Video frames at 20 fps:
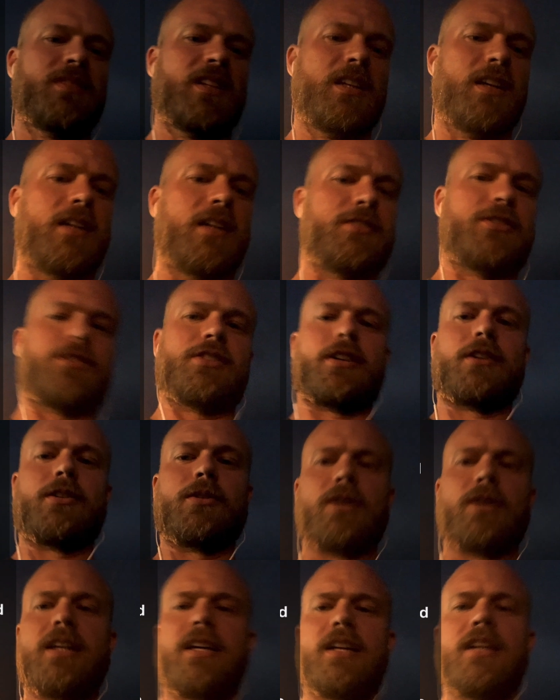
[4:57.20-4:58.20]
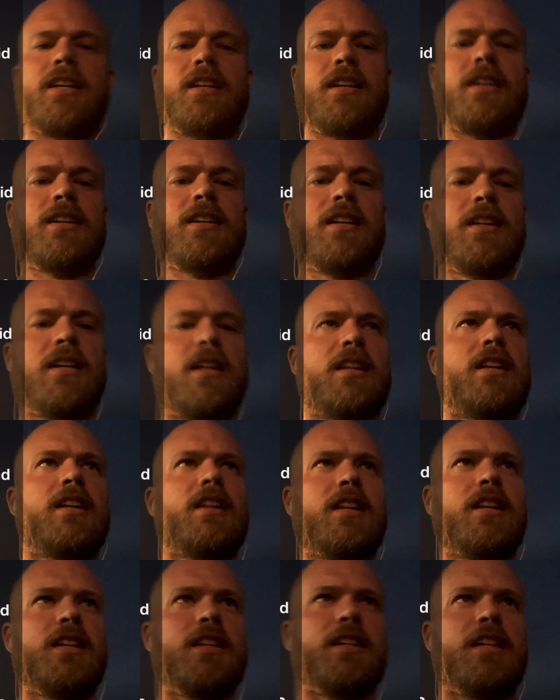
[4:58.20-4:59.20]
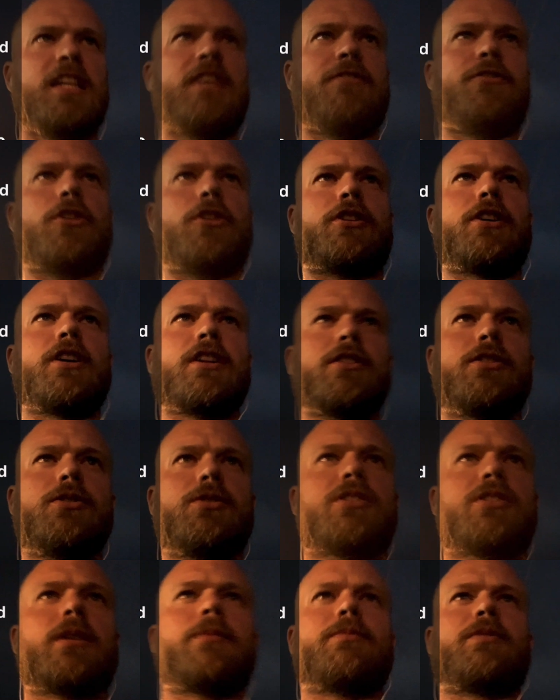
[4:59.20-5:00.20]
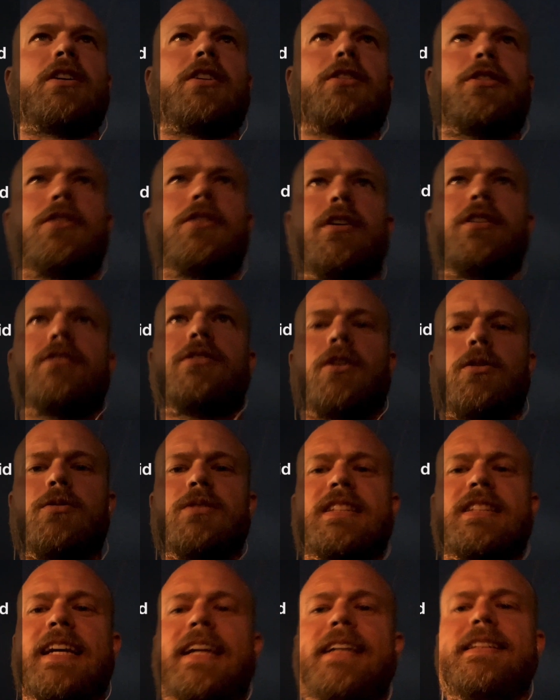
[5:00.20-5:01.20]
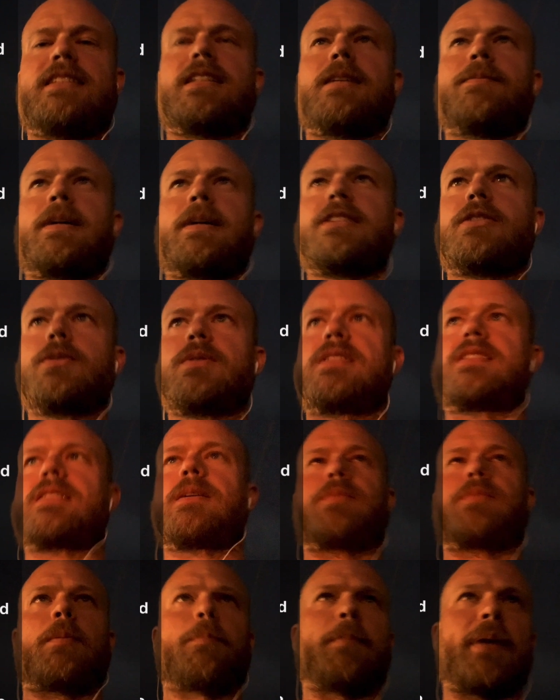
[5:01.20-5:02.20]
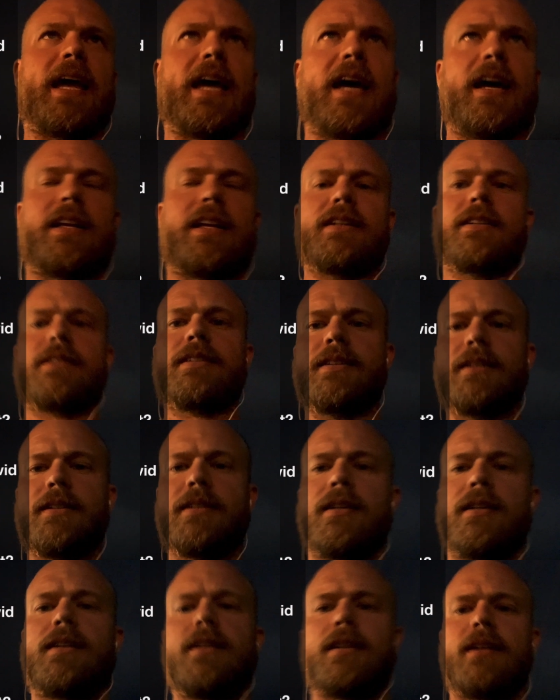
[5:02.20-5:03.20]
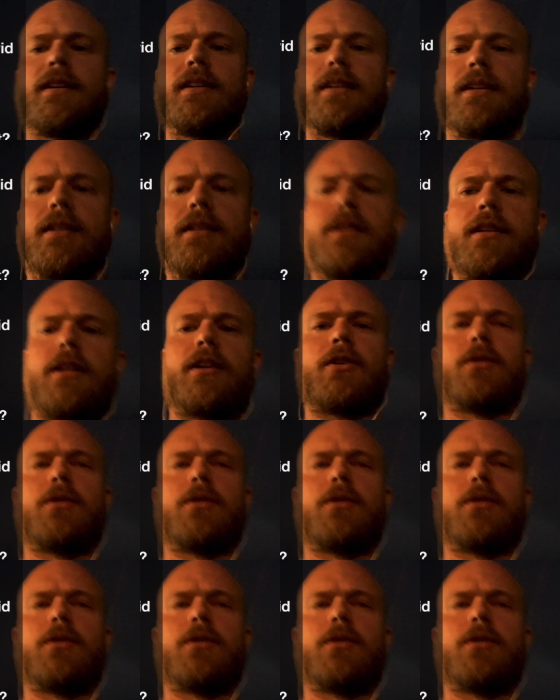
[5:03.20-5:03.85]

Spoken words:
And so if you're going to do something good, don't taint it by doing something bad. You know,